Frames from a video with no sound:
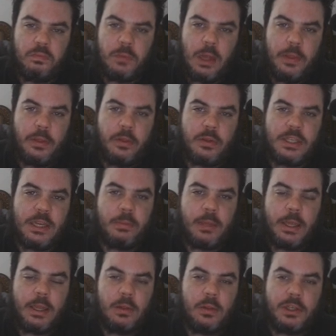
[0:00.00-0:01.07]
I think those seem
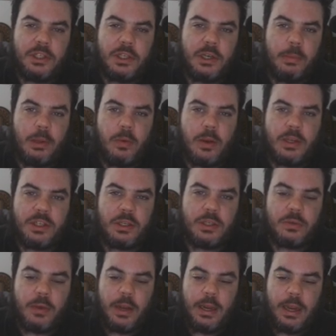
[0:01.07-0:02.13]
like legitimate questions,
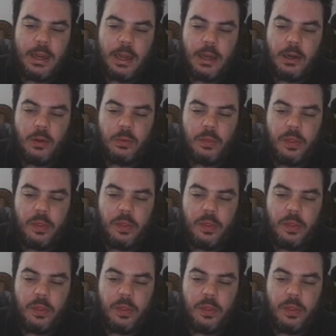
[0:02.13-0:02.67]
right? And I don't